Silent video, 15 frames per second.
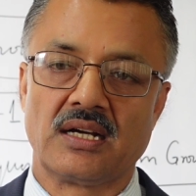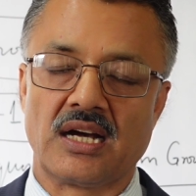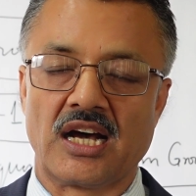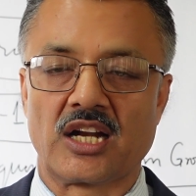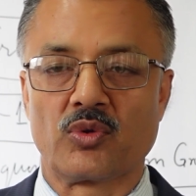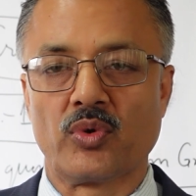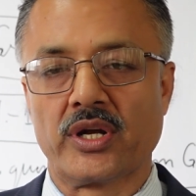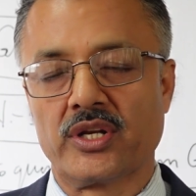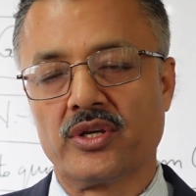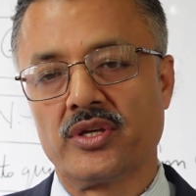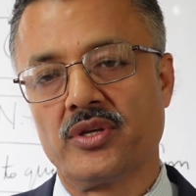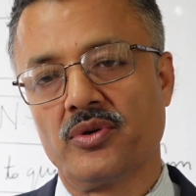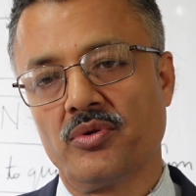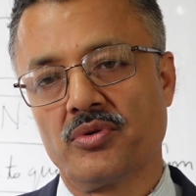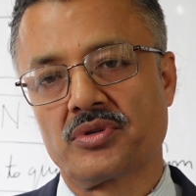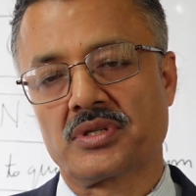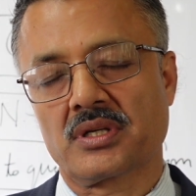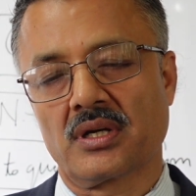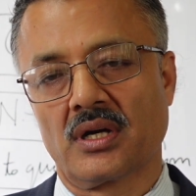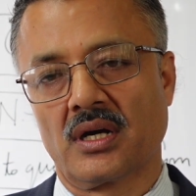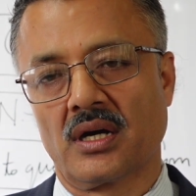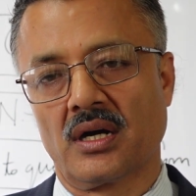And when you
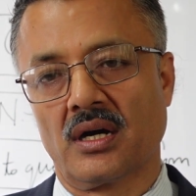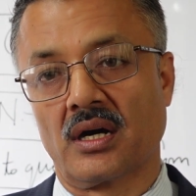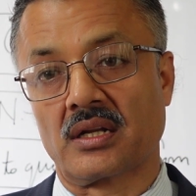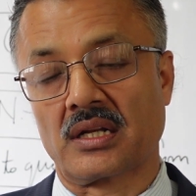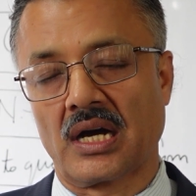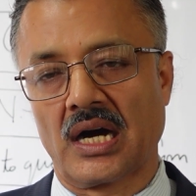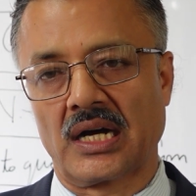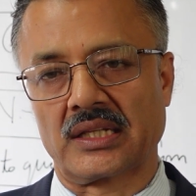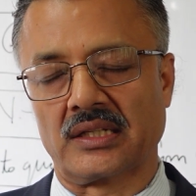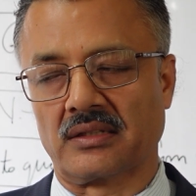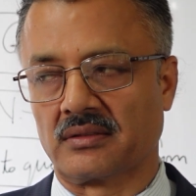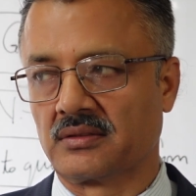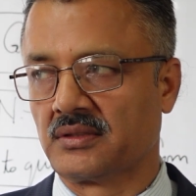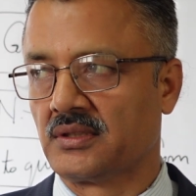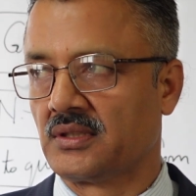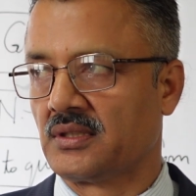use another,